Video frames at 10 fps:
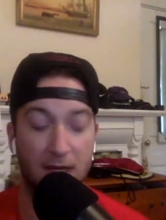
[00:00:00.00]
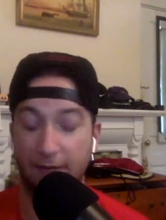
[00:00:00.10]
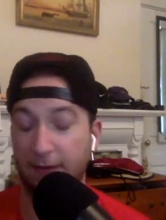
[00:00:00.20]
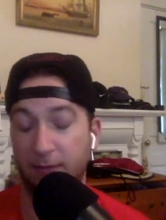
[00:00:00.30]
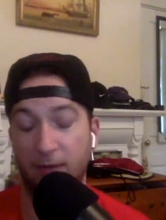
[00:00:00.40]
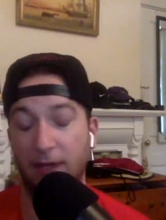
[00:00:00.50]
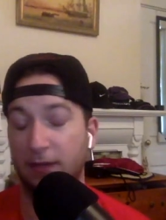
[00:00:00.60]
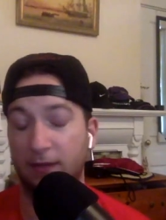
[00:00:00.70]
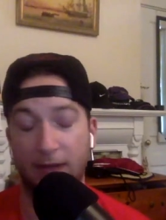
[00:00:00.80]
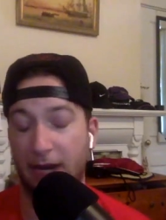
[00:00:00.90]
If he
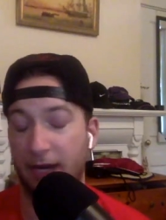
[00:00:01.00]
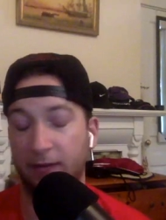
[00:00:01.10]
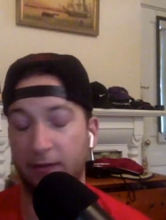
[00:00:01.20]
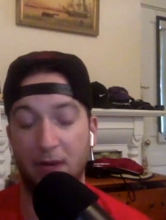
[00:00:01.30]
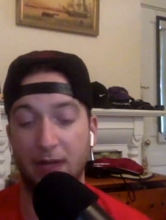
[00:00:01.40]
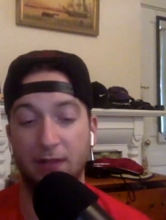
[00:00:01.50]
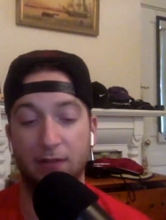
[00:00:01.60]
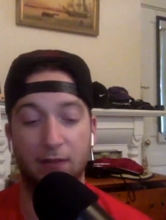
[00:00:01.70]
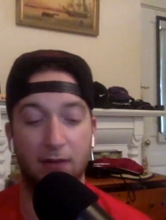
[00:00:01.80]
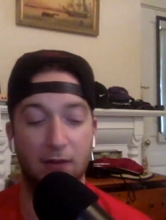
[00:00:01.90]
plays out of his mind
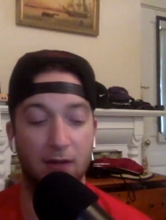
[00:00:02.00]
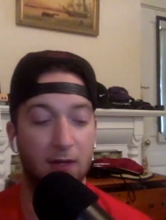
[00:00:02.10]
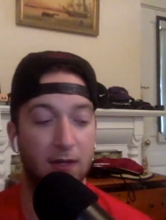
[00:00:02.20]
this year,